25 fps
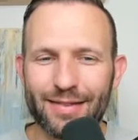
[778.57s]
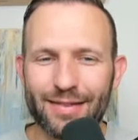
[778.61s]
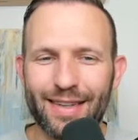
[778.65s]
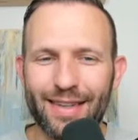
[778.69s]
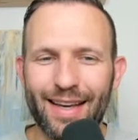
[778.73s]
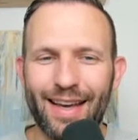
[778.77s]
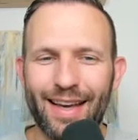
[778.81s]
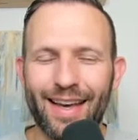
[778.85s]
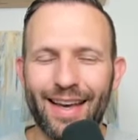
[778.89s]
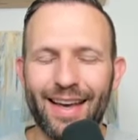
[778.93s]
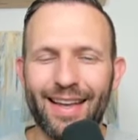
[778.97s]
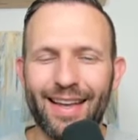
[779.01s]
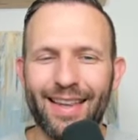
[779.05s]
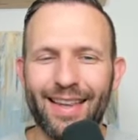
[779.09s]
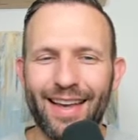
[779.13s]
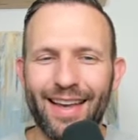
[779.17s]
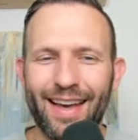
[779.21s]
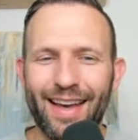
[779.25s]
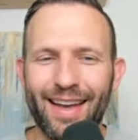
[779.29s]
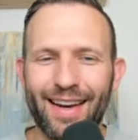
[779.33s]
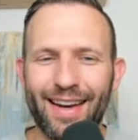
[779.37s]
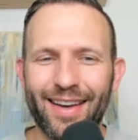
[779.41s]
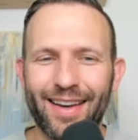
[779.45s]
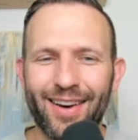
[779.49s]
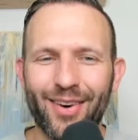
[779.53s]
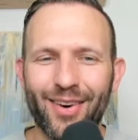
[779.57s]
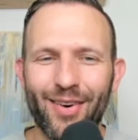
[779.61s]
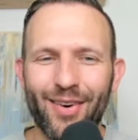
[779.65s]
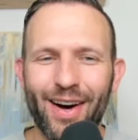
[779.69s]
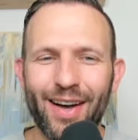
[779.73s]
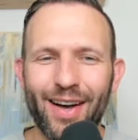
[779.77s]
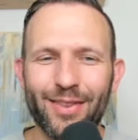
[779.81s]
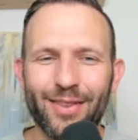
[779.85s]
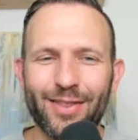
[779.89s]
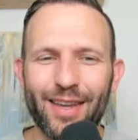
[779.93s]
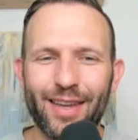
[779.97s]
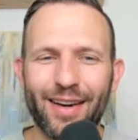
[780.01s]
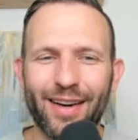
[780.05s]
and they had to go
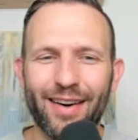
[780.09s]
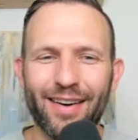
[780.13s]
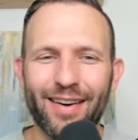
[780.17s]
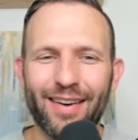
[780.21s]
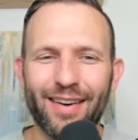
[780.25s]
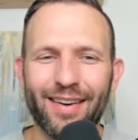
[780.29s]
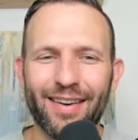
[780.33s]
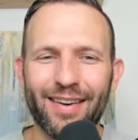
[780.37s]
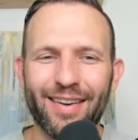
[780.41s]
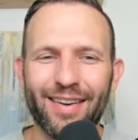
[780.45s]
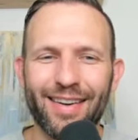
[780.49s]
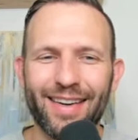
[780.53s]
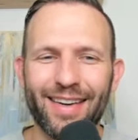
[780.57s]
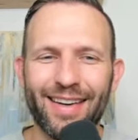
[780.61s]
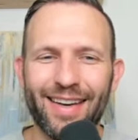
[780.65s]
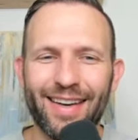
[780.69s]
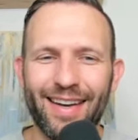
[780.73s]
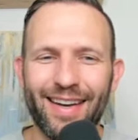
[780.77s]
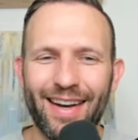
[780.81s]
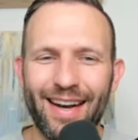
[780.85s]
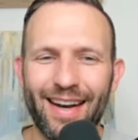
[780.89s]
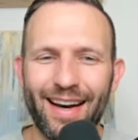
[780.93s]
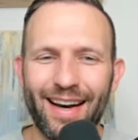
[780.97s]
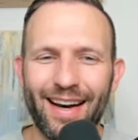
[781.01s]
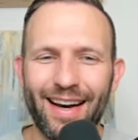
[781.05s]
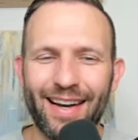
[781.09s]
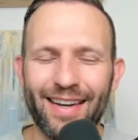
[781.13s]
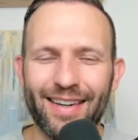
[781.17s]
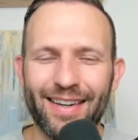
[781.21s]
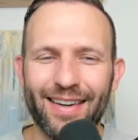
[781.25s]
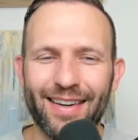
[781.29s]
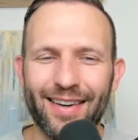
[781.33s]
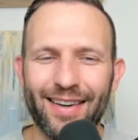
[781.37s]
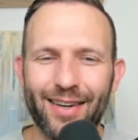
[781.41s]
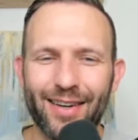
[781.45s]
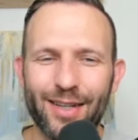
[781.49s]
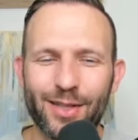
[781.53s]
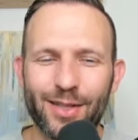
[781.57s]
out there at night
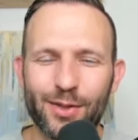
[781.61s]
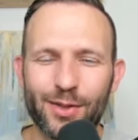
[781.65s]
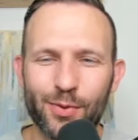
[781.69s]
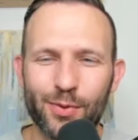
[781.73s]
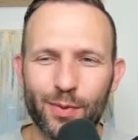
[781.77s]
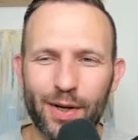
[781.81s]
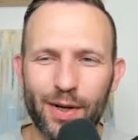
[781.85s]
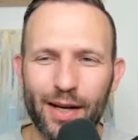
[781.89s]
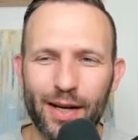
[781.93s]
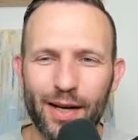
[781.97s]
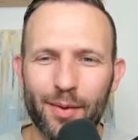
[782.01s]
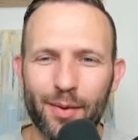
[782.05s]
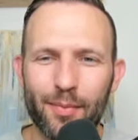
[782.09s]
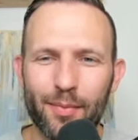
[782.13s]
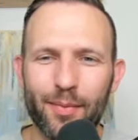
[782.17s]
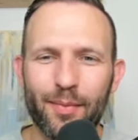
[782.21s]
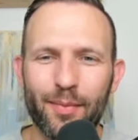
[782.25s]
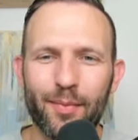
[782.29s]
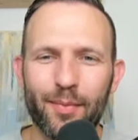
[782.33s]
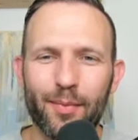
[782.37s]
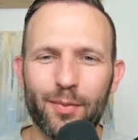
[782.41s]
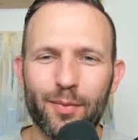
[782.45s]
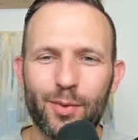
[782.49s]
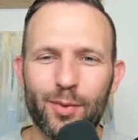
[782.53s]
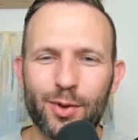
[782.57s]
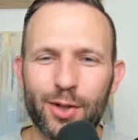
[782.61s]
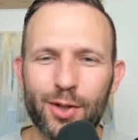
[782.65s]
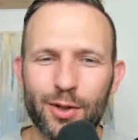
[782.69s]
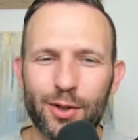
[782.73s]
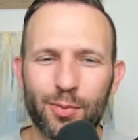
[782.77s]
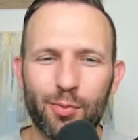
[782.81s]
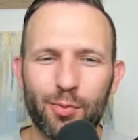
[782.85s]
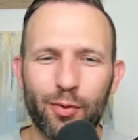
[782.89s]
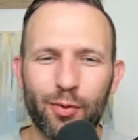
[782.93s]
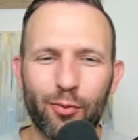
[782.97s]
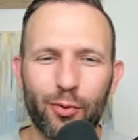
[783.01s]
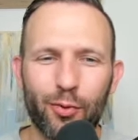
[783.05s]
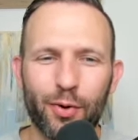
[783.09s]
on a swim just
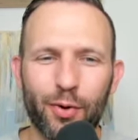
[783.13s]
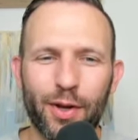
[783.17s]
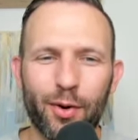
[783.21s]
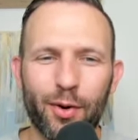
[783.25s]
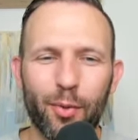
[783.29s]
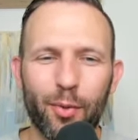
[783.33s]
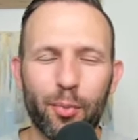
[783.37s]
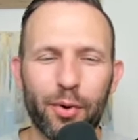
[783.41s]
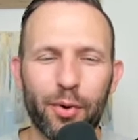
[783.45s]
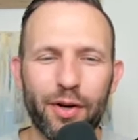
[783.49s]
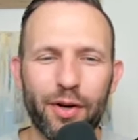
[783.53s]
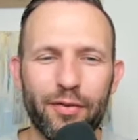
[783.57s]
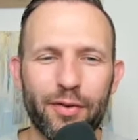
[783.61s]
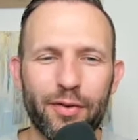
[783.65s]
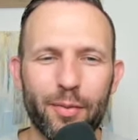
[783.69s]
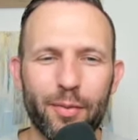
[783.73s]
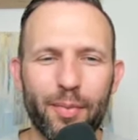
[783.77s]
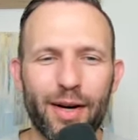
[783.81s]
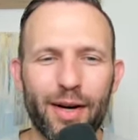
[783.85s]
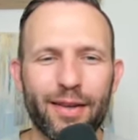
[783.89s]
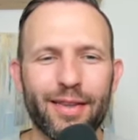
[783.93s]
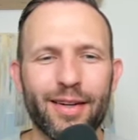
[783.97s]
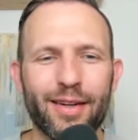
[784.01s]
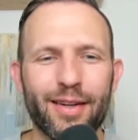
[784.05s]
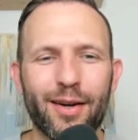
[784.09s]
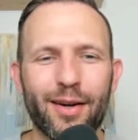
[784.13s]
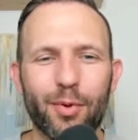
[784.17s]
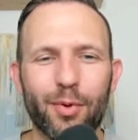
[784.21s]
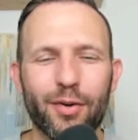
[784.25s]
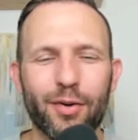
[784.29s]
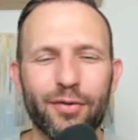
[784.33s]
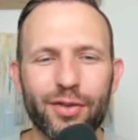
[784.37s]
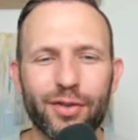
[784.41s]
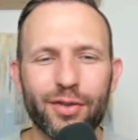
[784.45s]
before they were briefed about the number of